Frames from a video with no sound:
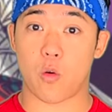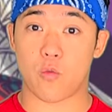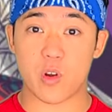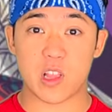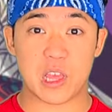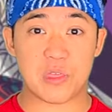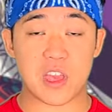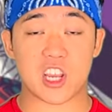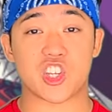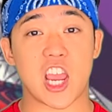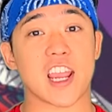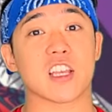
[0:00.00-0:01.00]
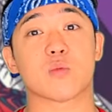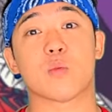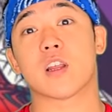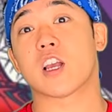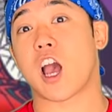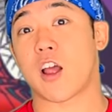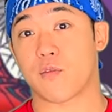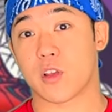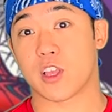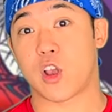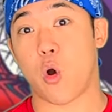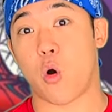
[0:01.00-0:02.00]
really thick jackets when it got really
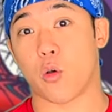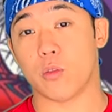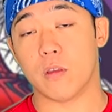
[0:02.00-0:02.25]
cold?